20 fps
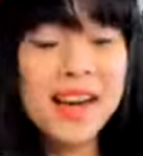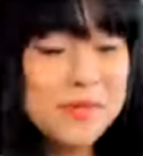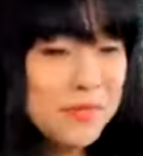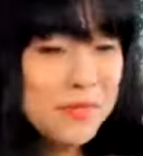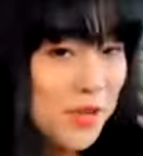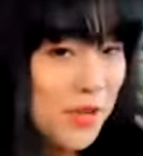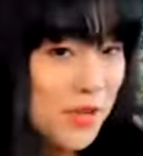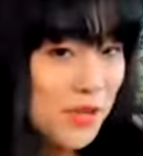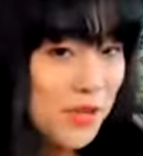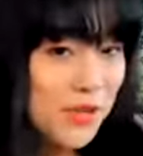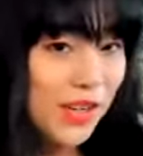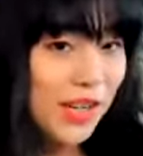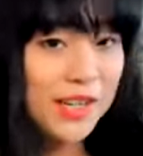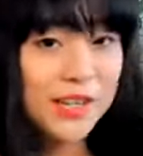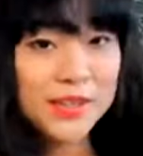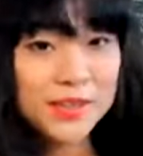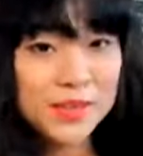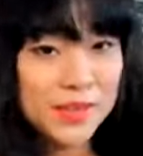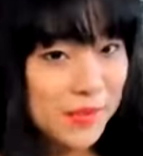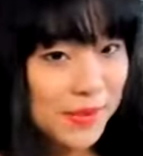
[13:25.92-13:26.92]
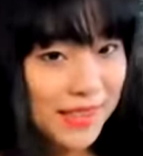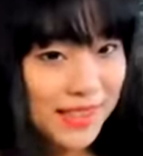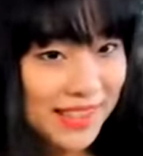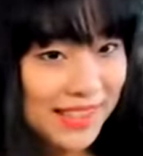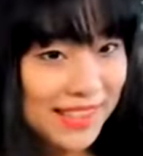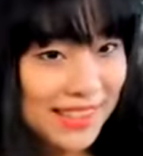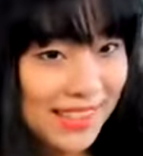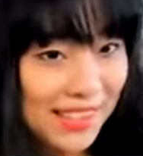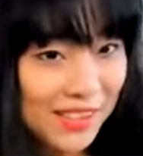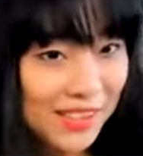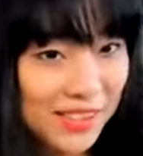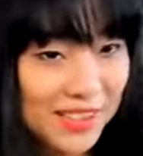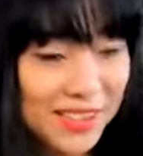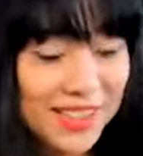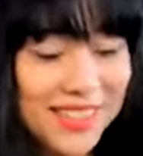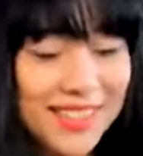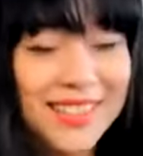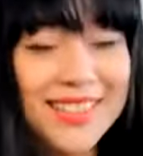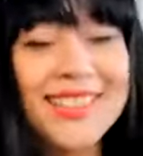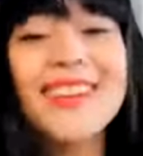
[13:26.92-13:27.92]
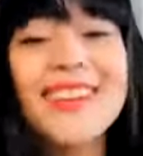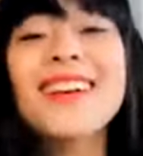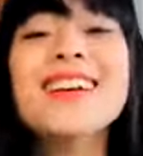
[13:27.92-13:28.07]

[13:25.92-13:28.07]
I'm not sure. I don't speak these languages.